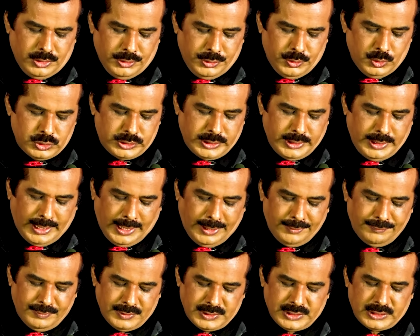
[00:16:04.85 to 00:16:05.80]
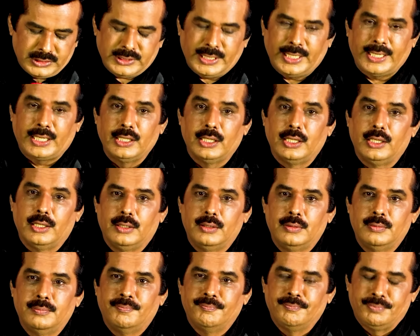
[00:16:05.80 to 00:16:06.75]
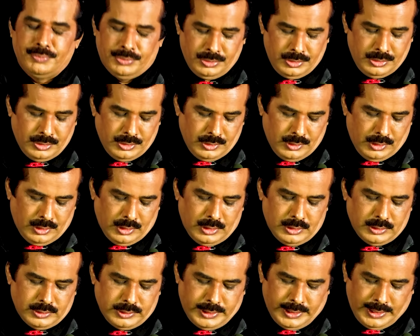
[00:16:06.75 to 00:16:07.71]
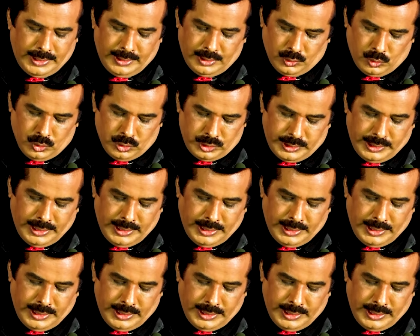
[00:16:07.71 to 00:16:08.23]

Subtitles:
You see, life is a cycle. There are good